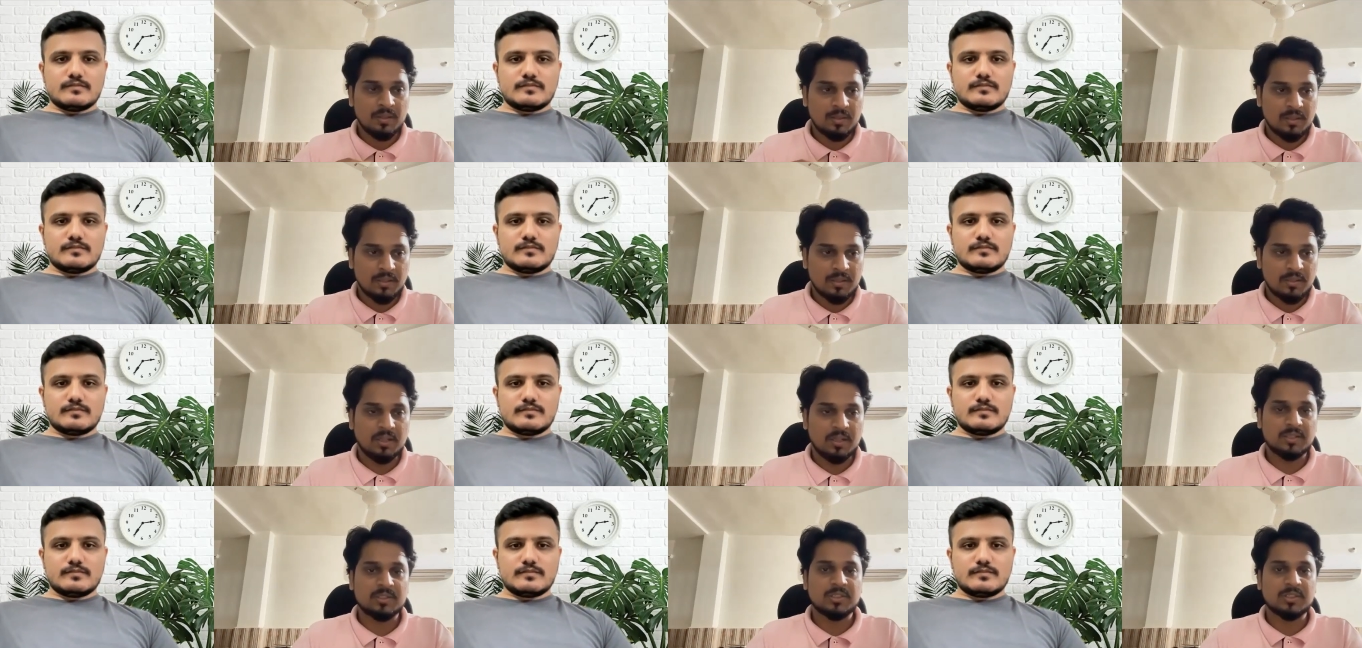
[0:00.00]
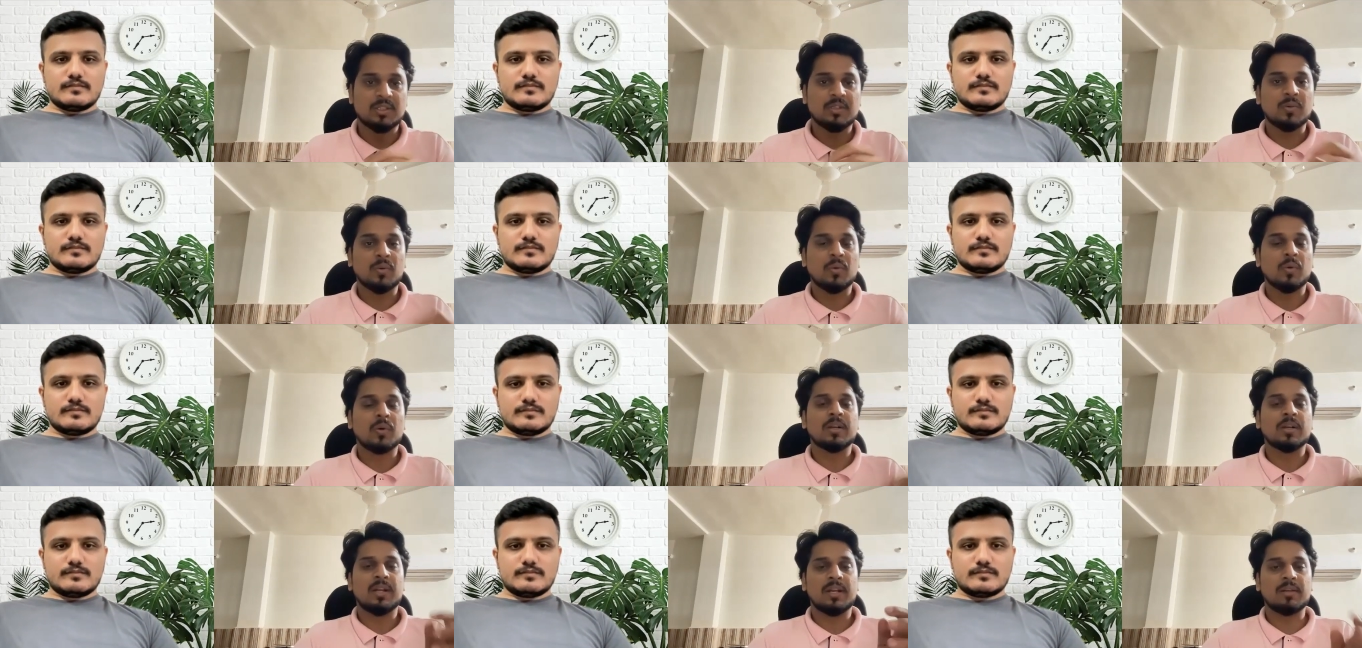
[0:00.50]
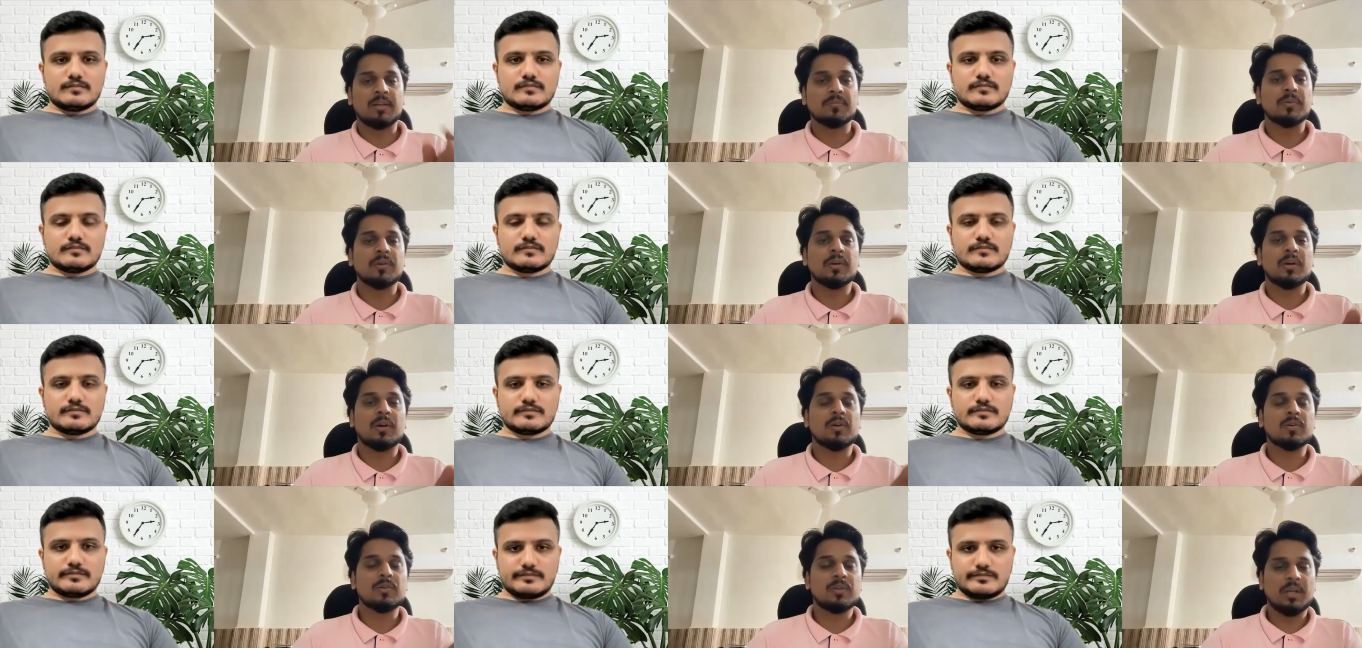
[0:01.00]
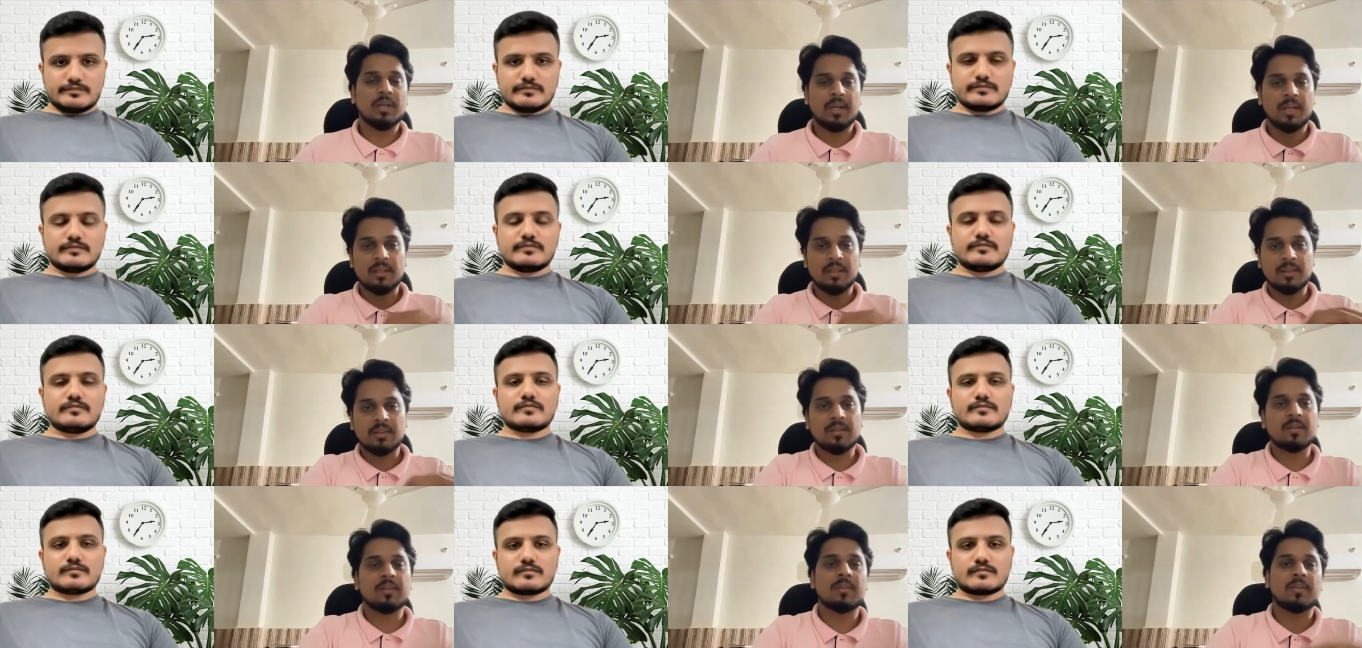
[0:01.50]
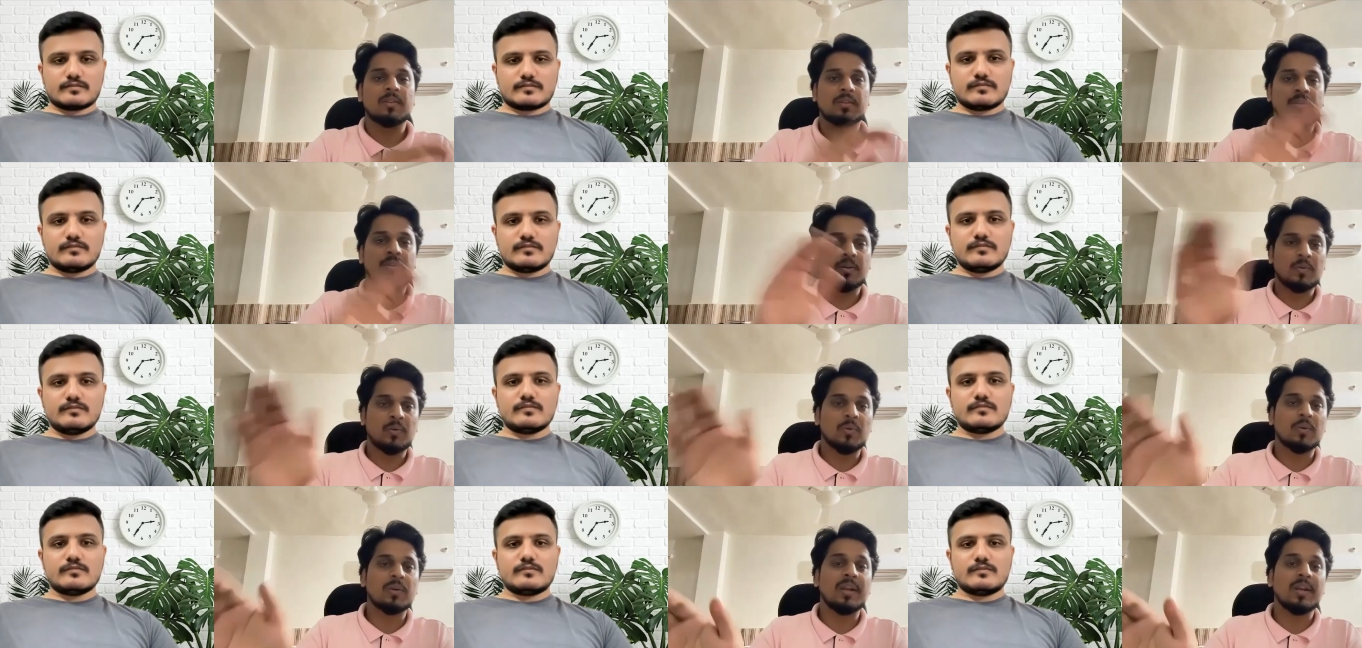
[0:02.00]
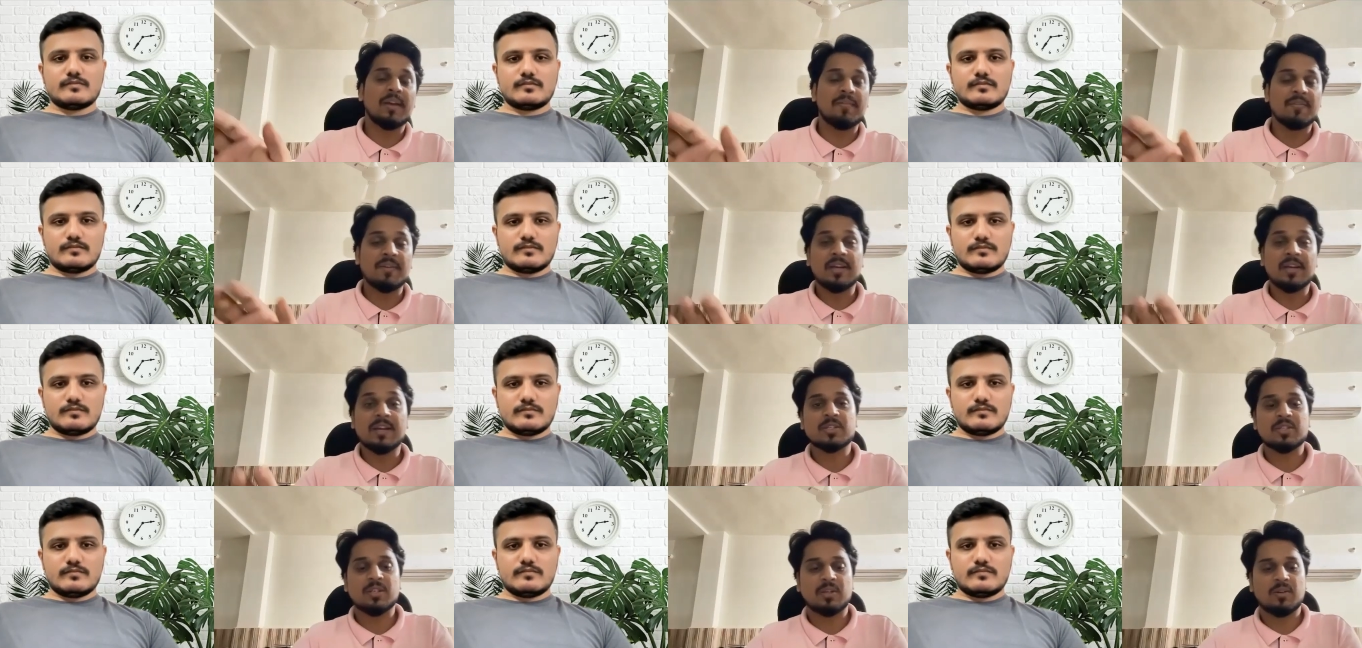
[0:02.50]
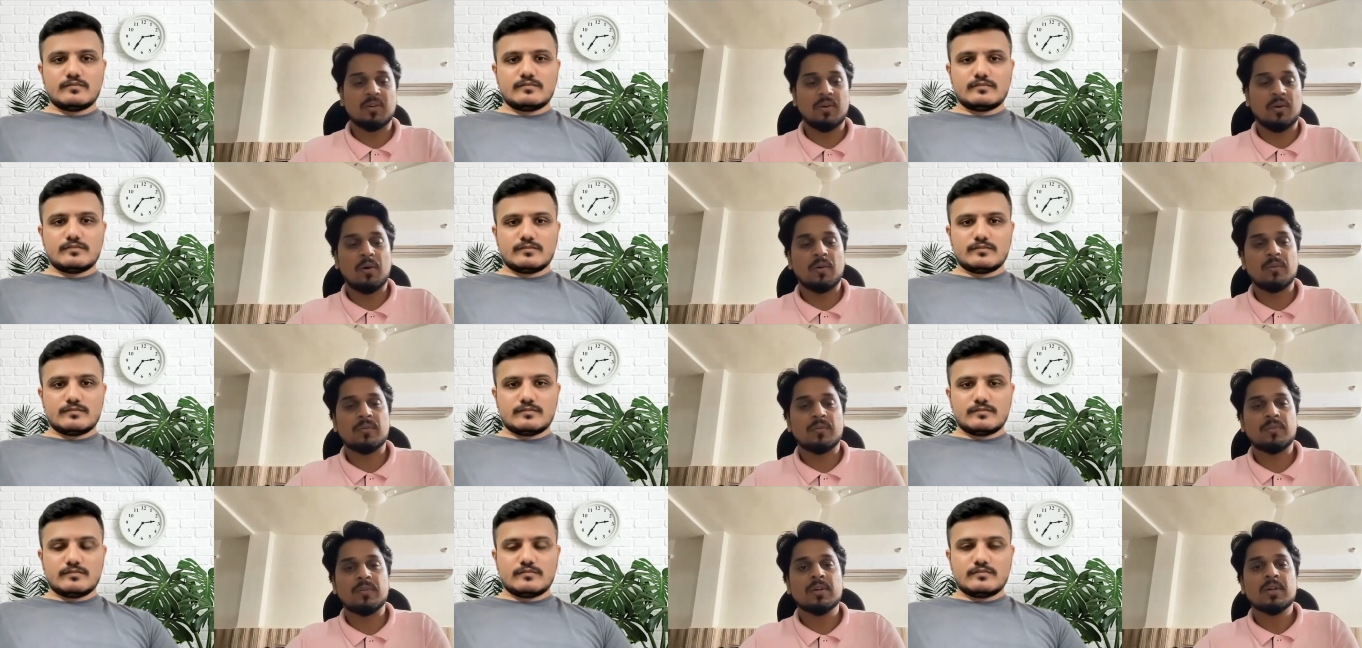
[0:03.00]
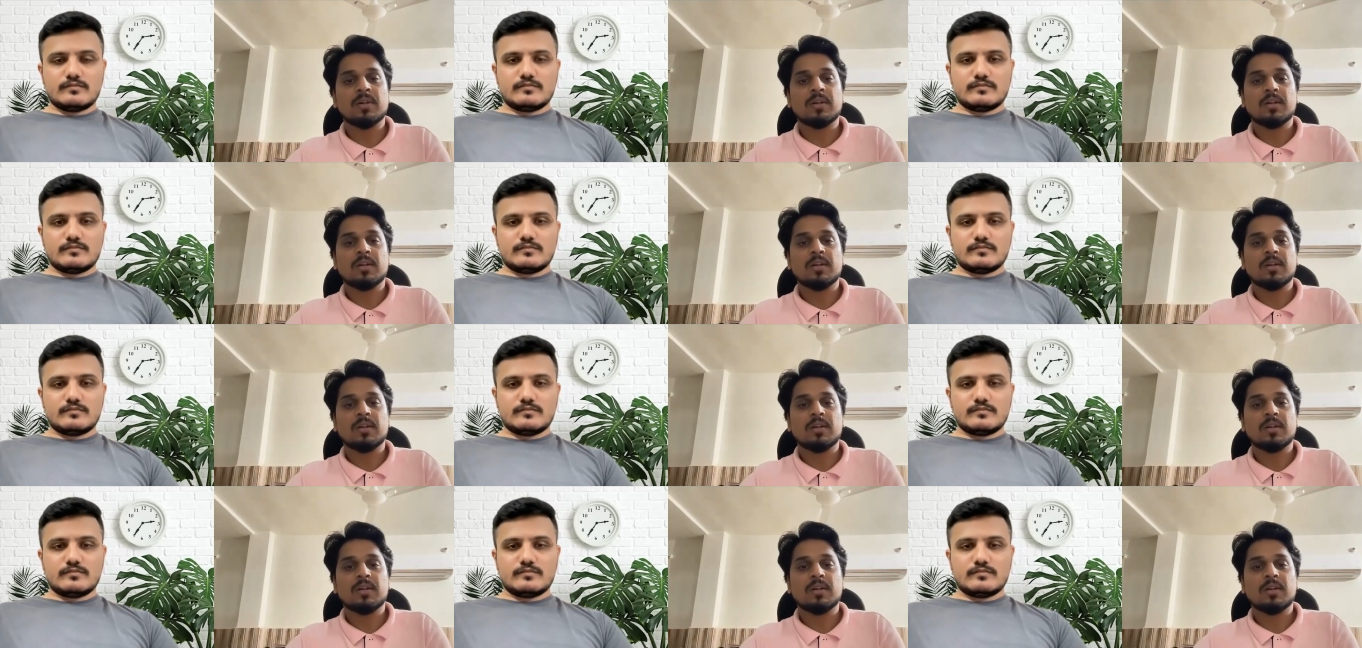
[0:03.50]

Speaker 1: the structured cohort help you out in this, the whole navigation of,